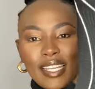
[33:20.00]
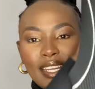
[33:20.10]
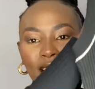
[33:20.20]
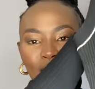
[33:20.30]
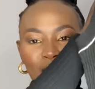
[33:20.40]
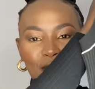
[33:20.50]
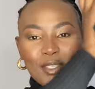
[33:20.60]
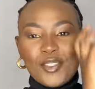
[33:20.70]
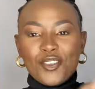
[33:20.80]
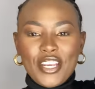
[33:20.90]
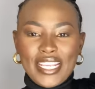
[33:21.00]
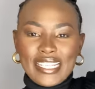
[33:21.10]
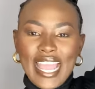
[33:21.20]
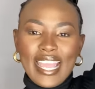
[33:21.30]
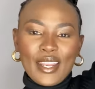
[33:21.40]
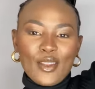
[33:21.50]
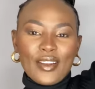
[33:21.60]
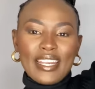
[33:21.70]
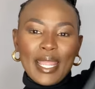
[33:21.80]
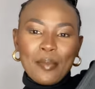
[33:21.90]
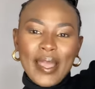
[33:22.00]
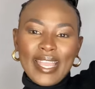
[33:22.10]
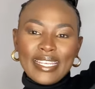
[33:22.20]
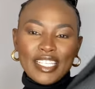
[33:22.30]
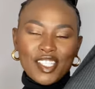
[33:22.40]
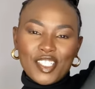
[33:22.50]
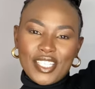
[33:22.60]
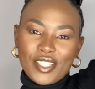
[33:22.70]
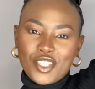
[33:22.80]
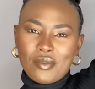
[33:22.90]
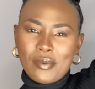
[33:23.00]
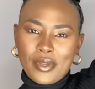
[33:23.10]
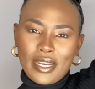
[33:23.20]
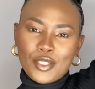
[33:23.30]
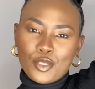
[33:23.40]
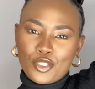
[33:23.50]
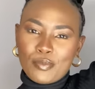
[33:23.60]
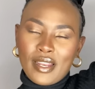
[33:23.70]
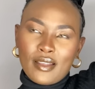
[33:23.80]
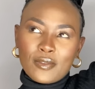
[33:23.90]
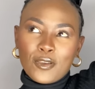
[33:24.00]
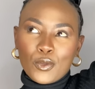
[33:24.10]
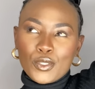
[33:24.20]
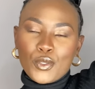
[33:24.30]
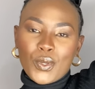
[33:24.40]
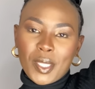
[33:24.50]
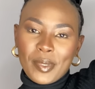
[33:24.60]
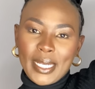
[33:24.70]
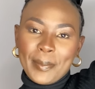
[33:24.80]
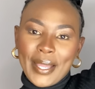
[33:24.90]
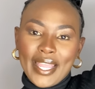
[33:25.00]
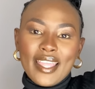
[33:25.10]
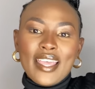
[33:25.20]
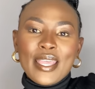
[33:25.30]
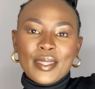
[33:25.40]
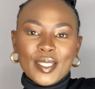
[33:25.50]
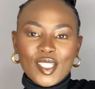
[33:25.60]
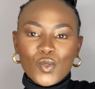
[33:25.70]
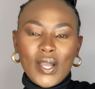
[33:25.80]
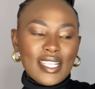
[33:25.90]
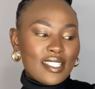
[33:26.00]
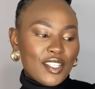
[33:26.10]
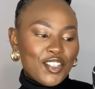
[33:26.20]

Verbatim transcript: in love with this dress. I had it on lay-by at Legit. Do you remember when I told you in my last vlog, what's new keep lay-by? This was the